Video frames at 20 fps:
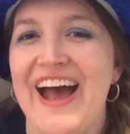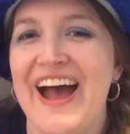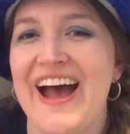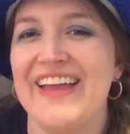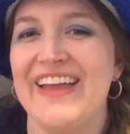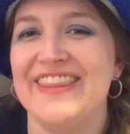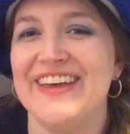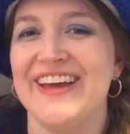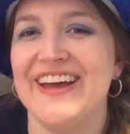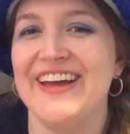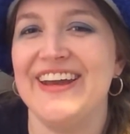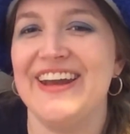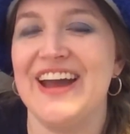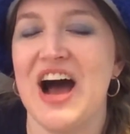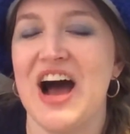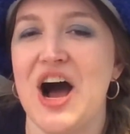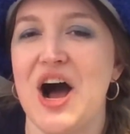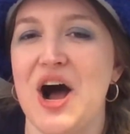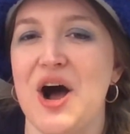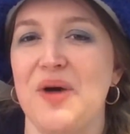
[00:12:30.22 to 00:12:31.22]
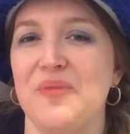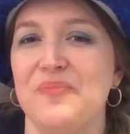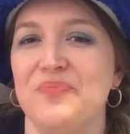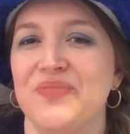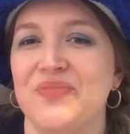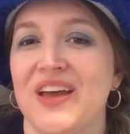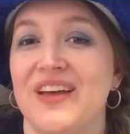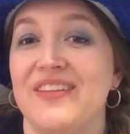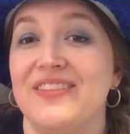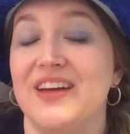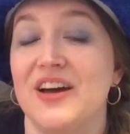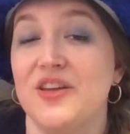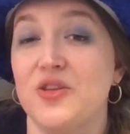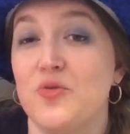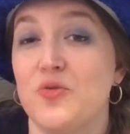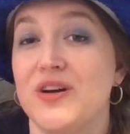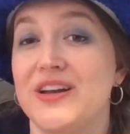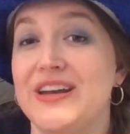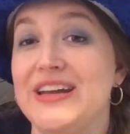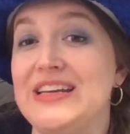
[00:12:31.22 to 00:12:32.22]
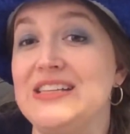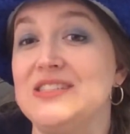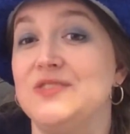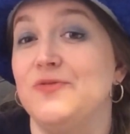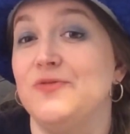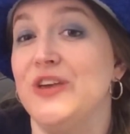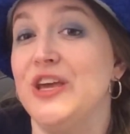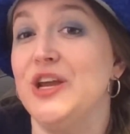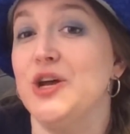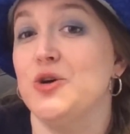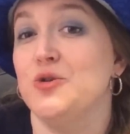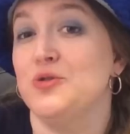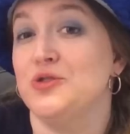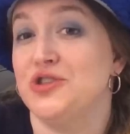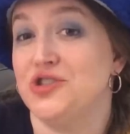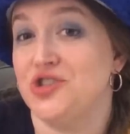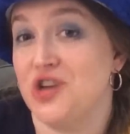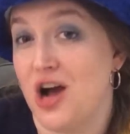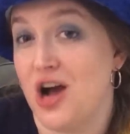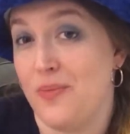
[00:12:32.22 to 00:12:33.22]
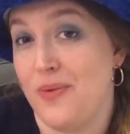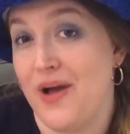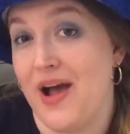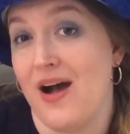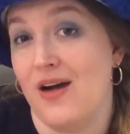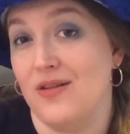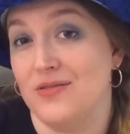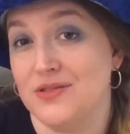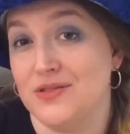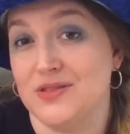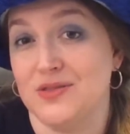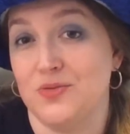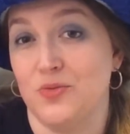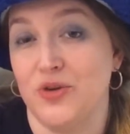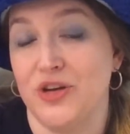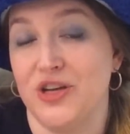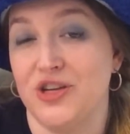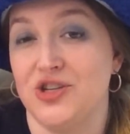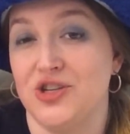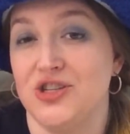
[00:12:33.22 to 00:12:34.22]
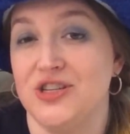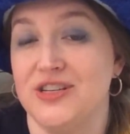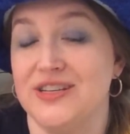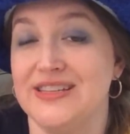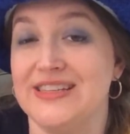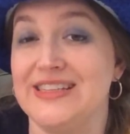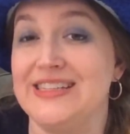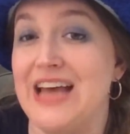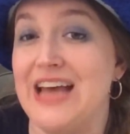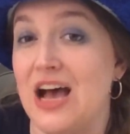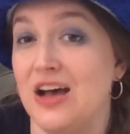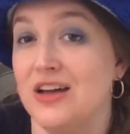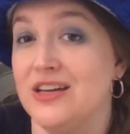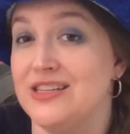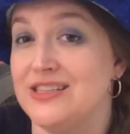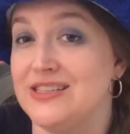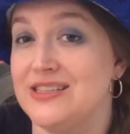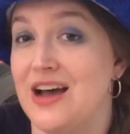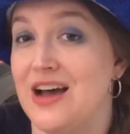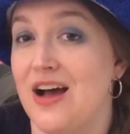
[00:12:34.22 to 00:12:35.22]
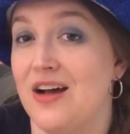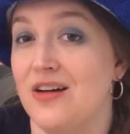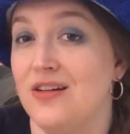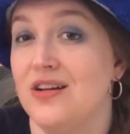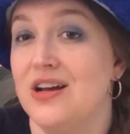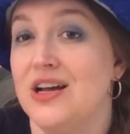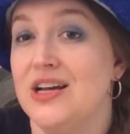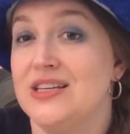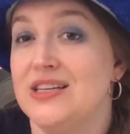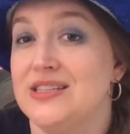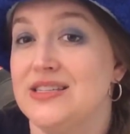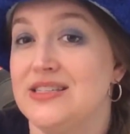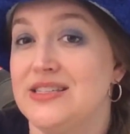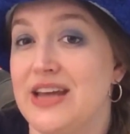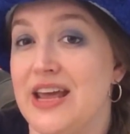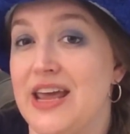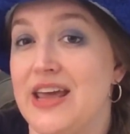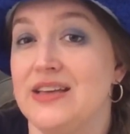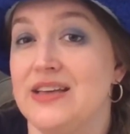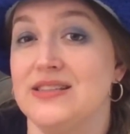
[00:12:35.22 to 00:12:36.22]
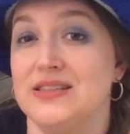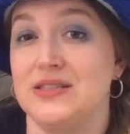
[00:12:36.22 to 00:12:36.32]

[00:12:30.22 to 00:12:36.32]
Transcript: And then the other one is Vito's Chop House, which is Italian style steaks.